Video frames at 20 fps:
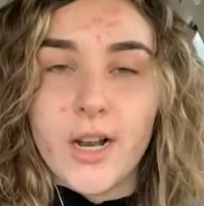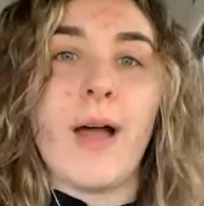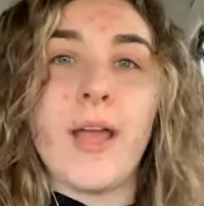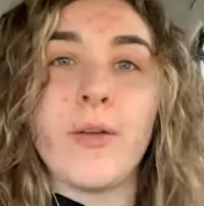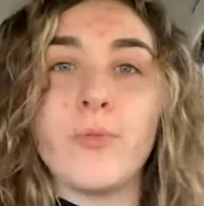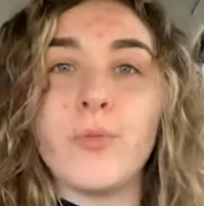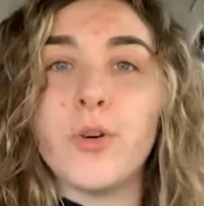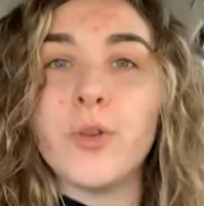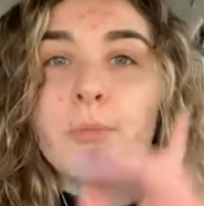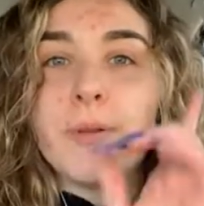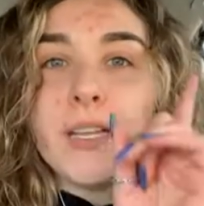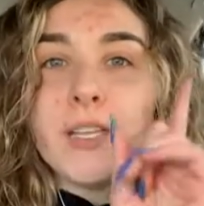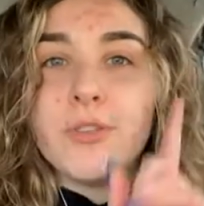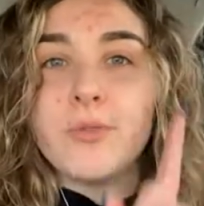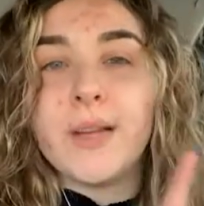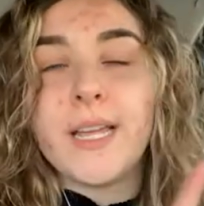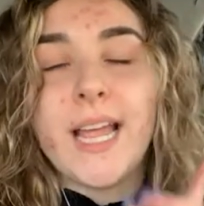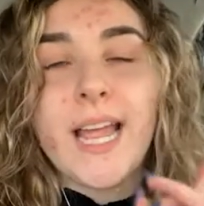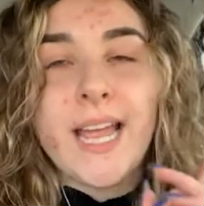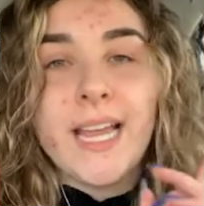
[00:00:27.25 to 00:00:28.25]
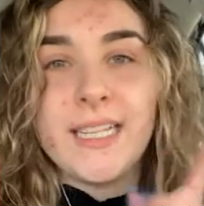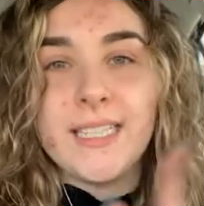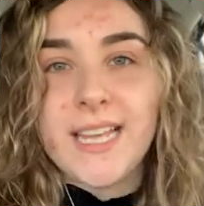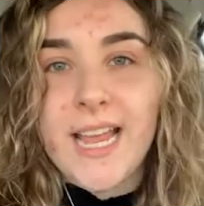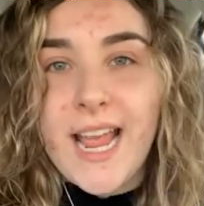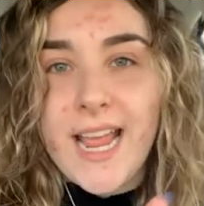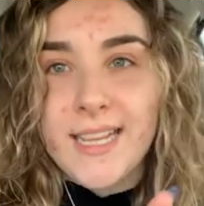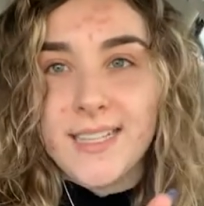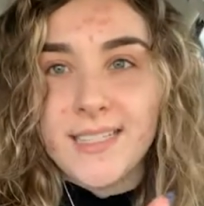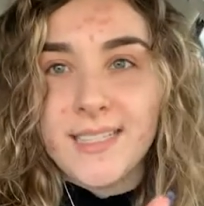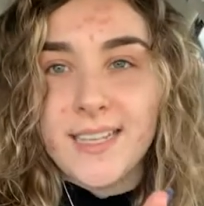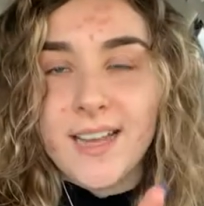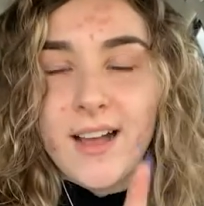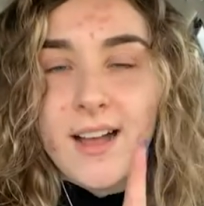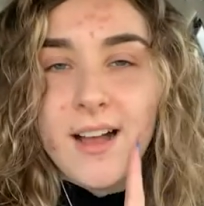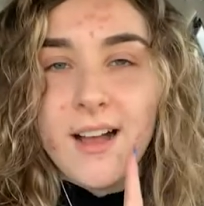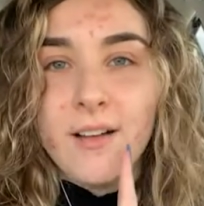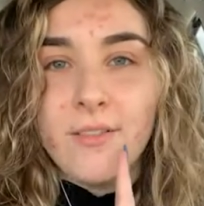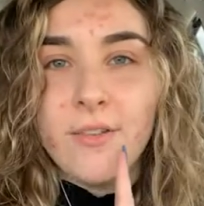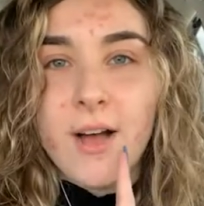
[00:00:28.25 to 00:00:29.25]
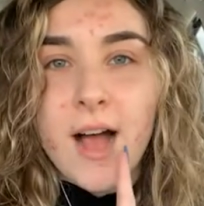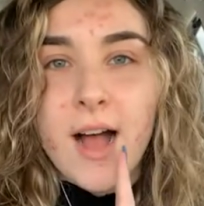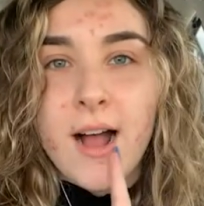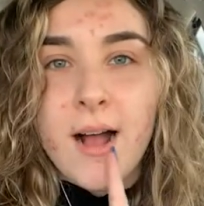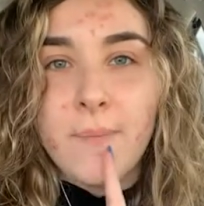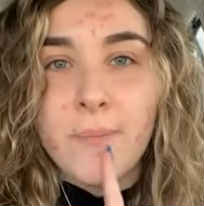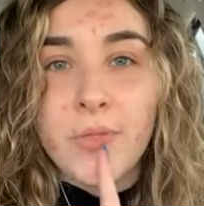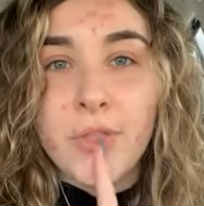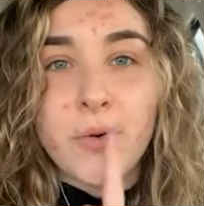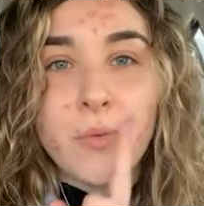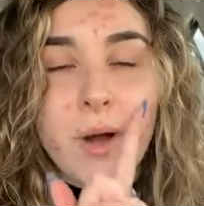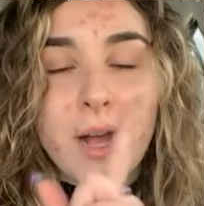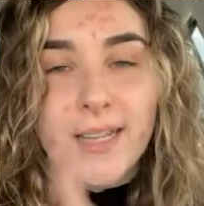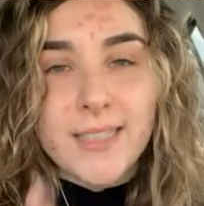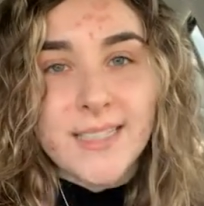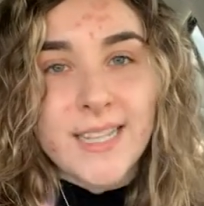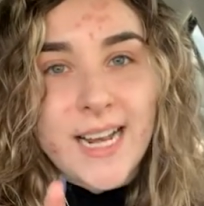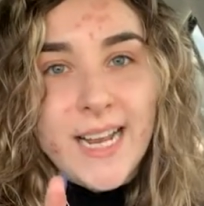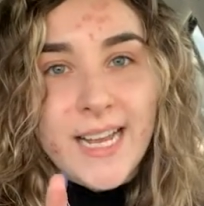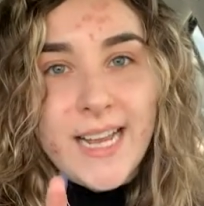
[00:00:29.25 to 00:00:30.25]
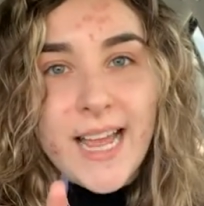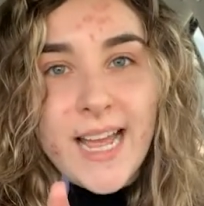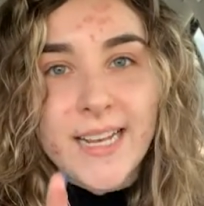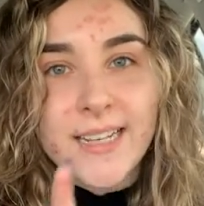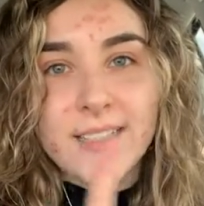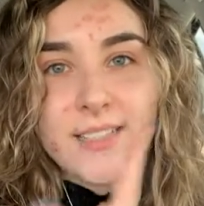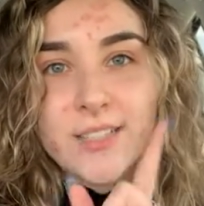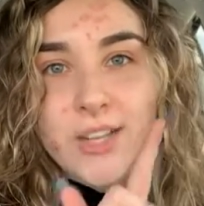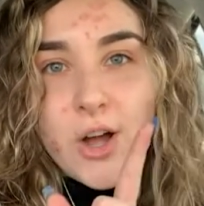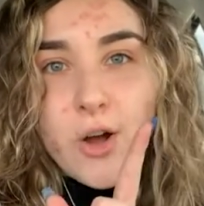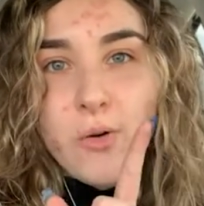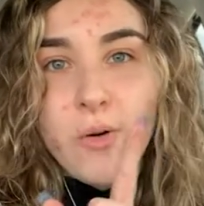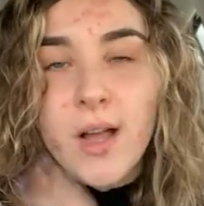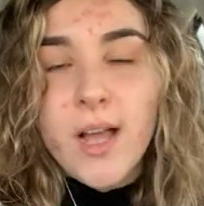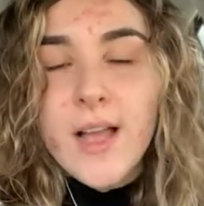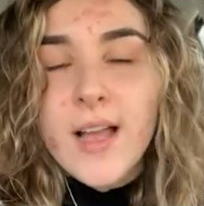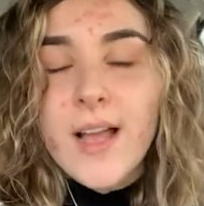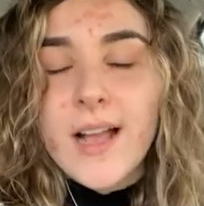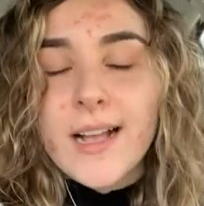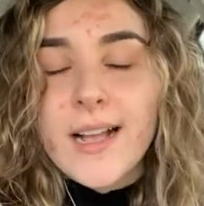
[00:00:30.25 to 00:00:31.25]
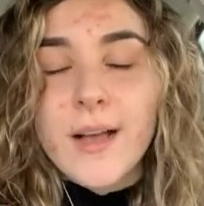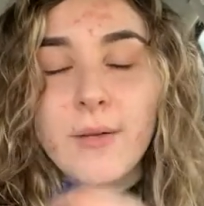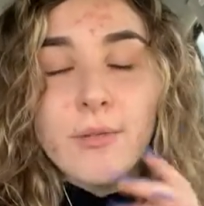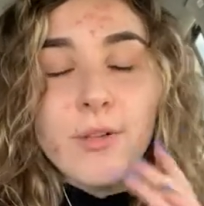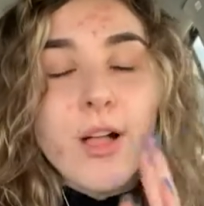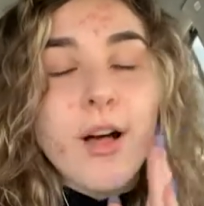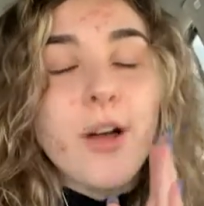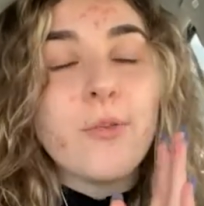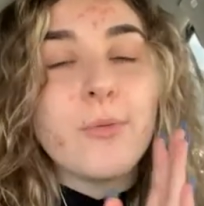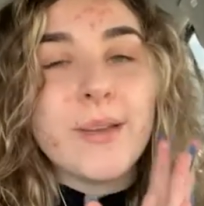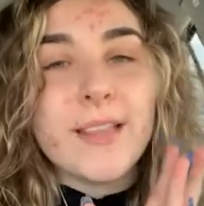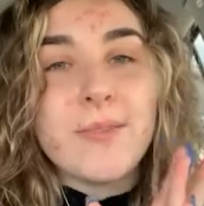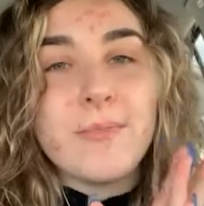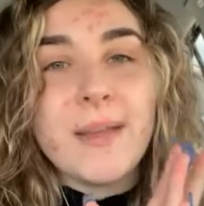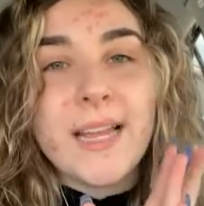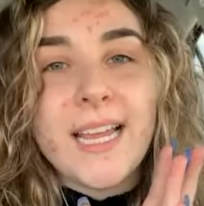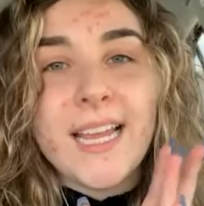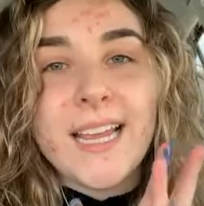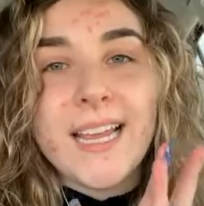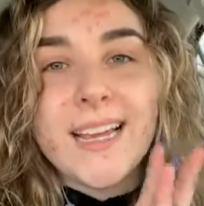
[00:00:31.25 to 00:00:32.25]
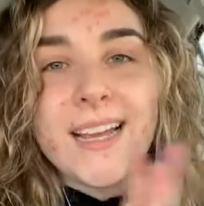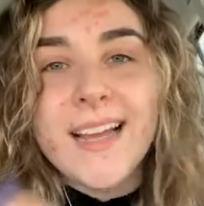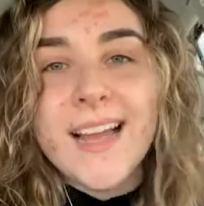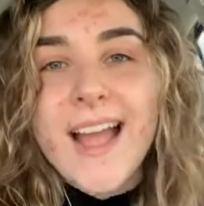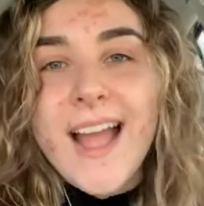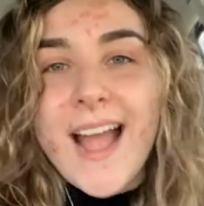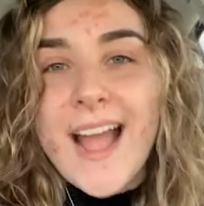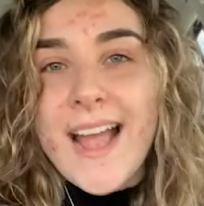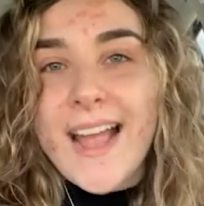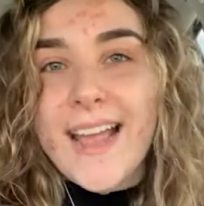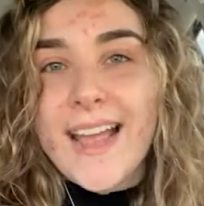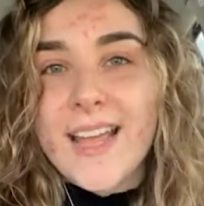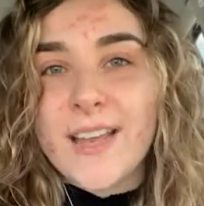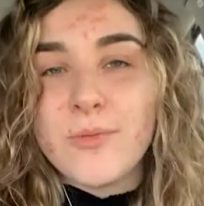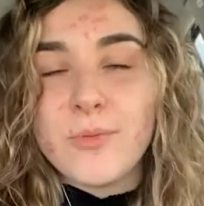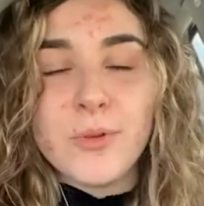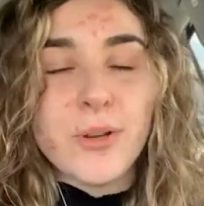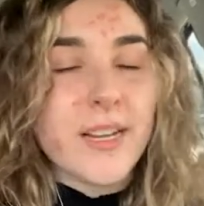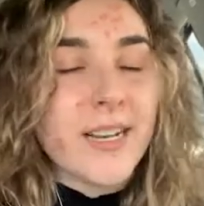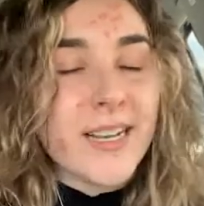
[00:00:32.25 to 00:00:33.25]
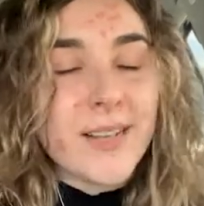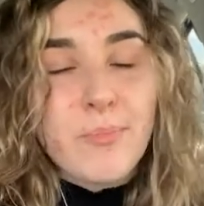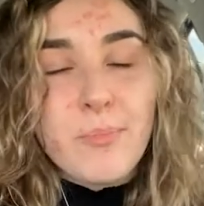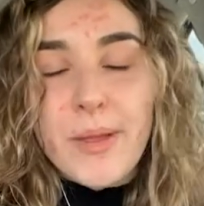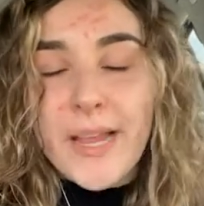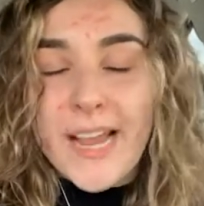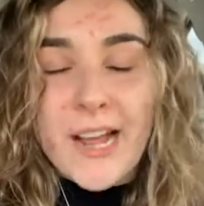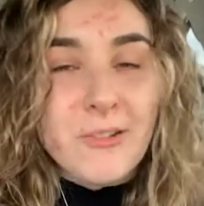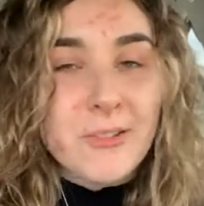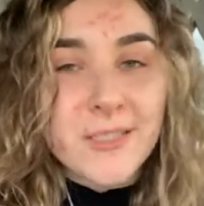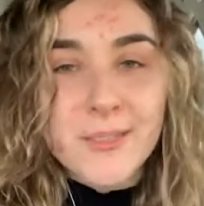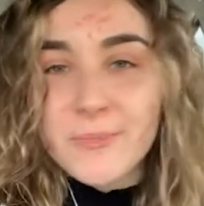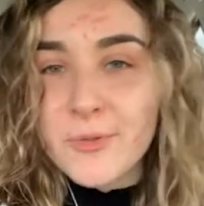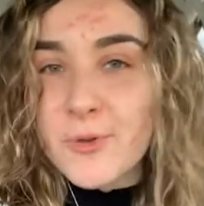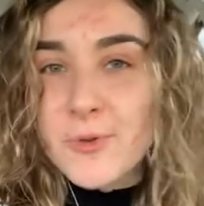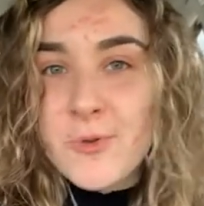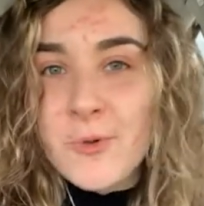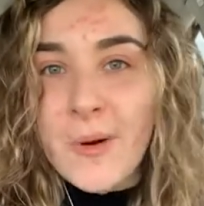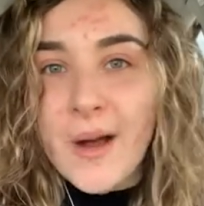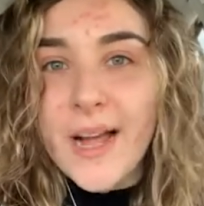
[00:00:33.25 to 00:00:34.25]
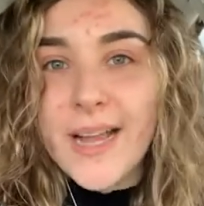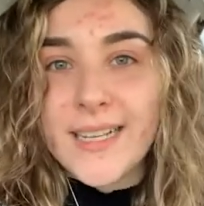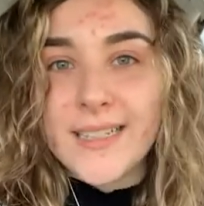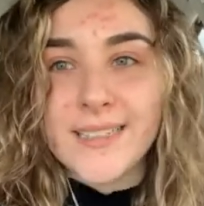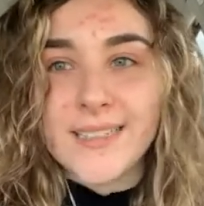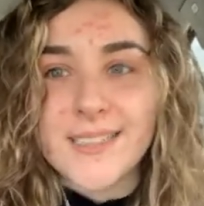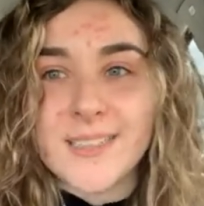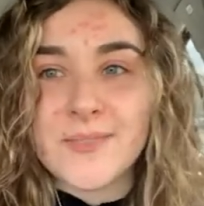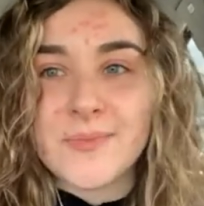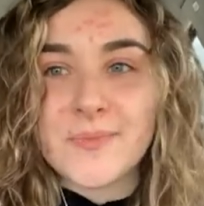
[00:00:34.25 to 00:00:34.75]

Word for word: I will be doing a taste of the wines that I get. So come along with me and we're gonna pick out some cool wines.